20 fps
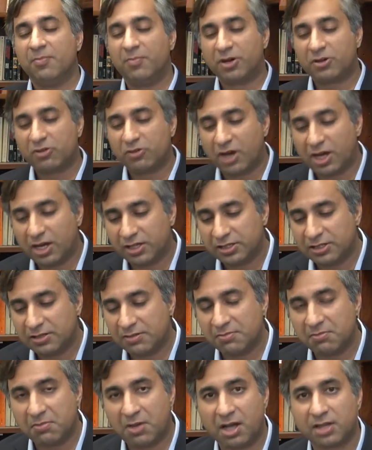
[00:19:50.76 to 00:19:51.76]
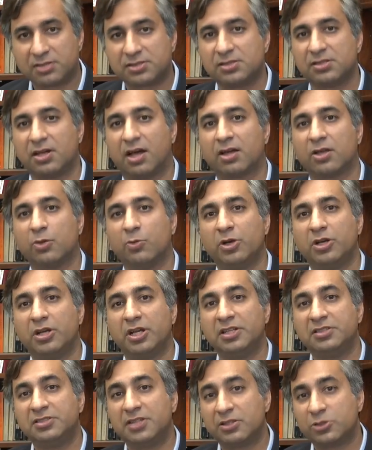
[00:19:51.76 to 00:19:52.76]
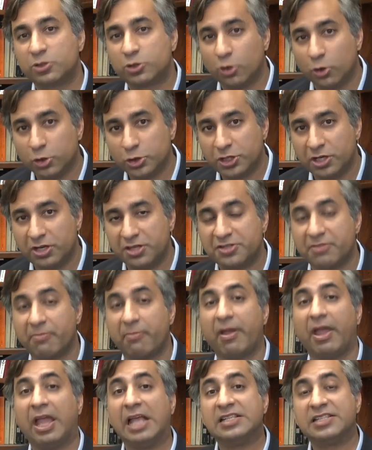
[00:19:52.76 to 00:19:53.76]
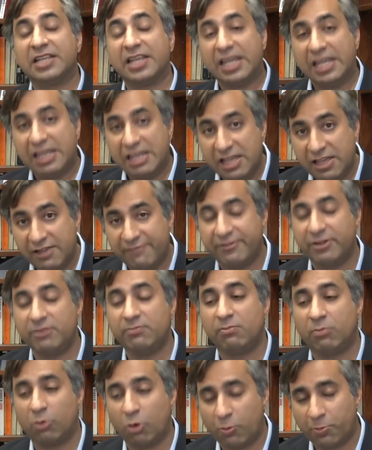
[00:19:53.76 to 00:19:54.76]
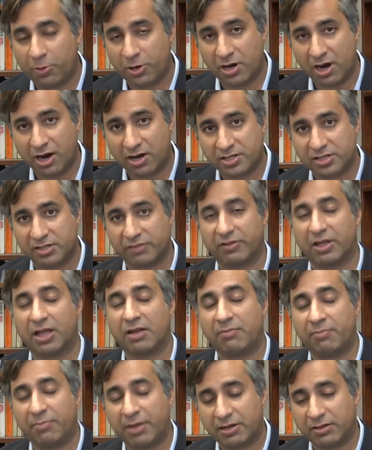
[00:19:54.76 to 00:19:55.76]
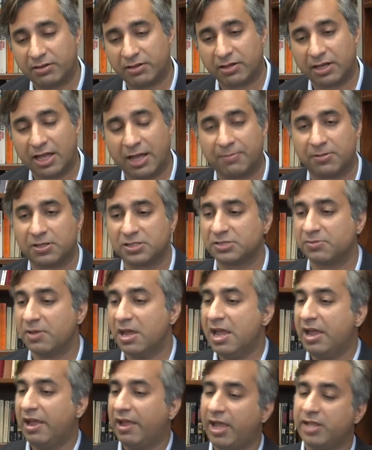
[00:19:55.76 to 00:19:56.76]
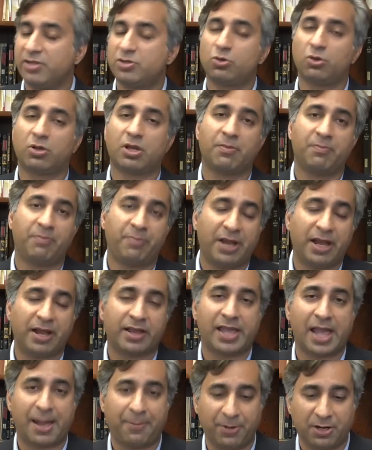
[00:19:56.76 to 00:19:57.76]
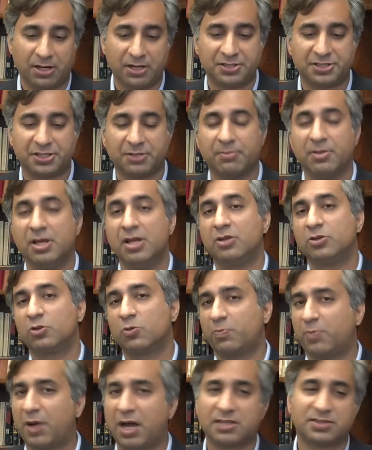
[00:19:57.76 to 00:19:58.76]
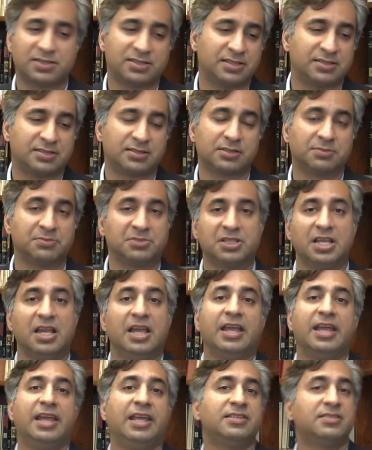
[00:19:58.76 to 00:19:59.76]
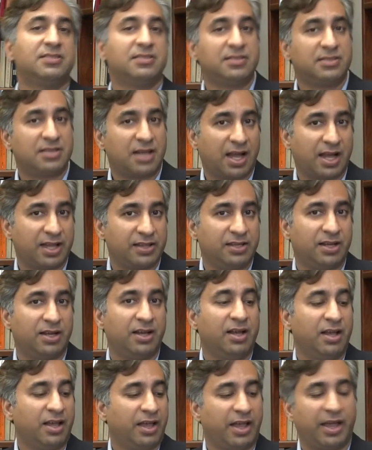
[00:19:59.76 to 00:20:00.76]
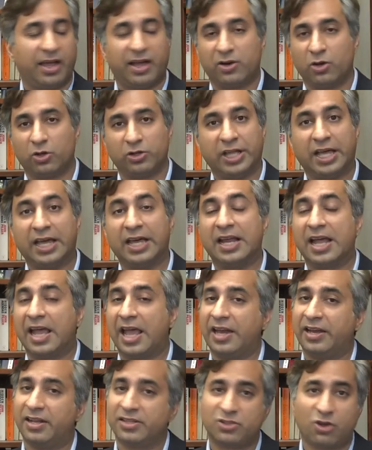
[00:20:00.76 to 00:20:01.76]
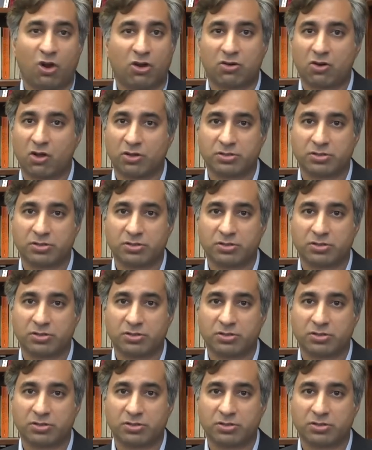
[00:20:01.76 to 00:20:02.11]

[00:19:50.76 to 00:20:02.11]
But rather, Marx's argument is that socialism is even more productive and better than capitalism. Hence, to compare capitalism to past systems is neither here nor there and does not